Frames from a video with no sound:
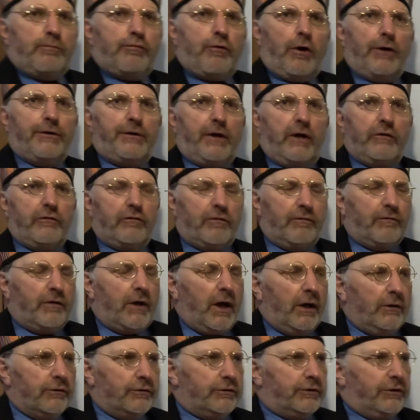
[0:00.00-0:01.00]
products of
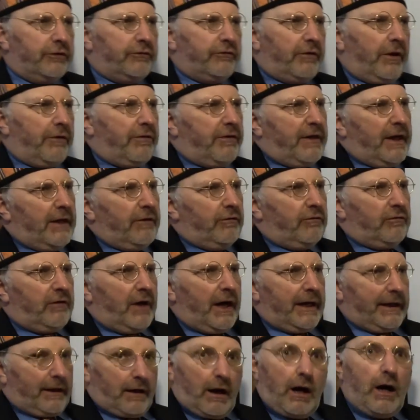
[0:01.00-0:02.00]
culture. So things
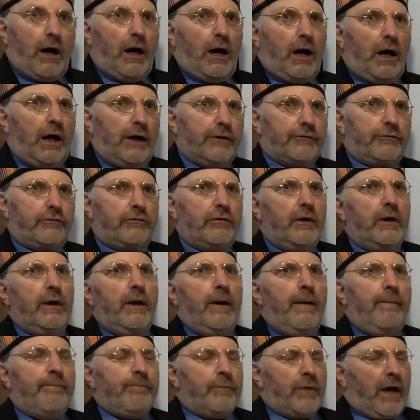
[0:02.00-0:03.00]
like art
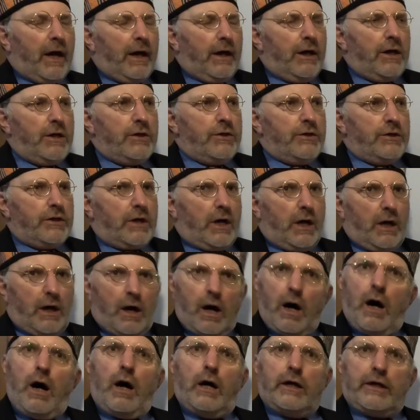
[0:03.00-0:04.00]
and
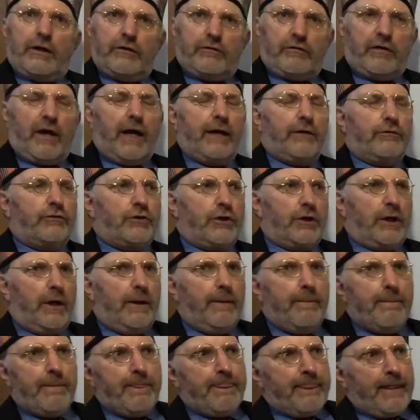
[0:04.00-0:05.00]

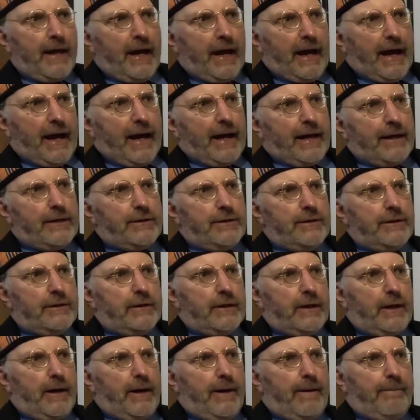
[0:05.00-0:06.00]
architecture
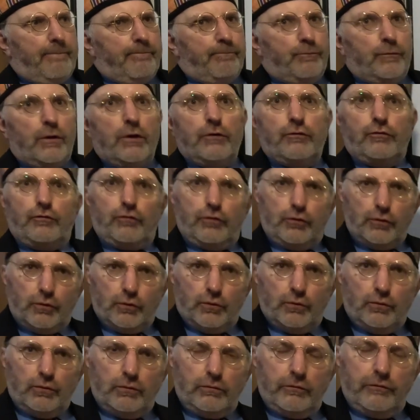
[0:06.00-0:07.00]
and
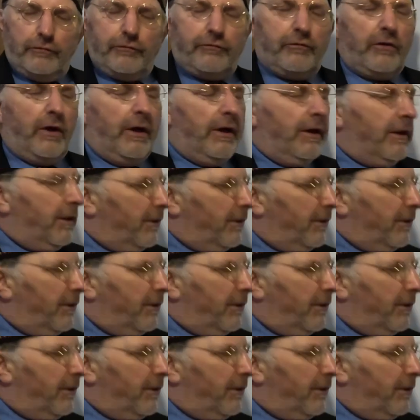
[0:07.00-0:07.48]
tools.